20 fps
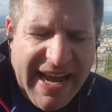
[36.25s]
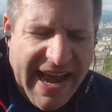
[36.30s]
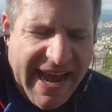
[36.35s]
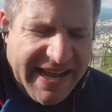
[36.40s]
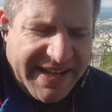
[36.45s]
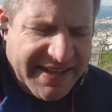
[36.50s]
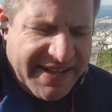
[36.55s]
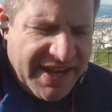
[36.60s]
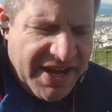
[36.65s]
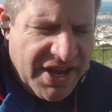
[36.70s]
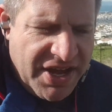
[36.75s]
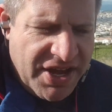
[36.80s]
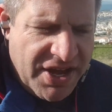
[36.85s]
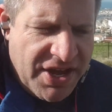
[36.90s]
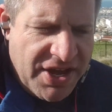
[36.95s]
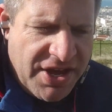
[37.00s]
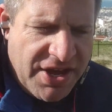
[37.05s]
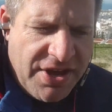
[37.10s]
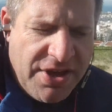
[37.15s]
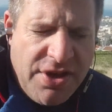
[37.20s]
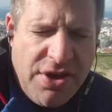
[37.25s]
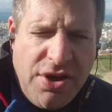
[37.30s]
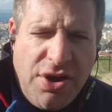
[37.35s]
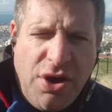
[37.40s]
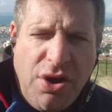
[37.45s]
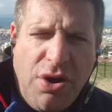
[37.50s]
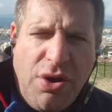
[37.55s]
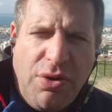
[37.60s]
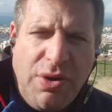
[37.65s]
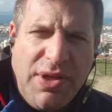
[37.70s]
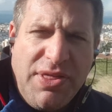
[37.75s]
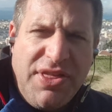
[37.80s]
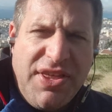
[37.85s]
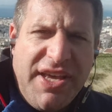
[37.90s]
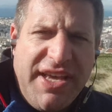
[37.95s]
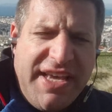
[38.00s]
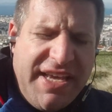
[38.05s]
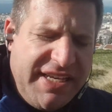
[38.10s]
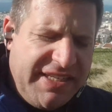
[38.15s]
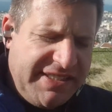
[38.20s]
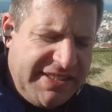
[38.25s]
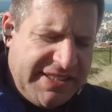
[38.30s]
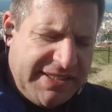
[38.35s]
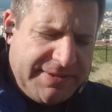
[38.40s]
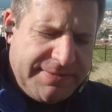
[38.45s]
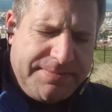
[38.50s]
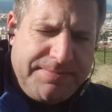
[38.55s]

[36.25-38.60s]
And one thing is,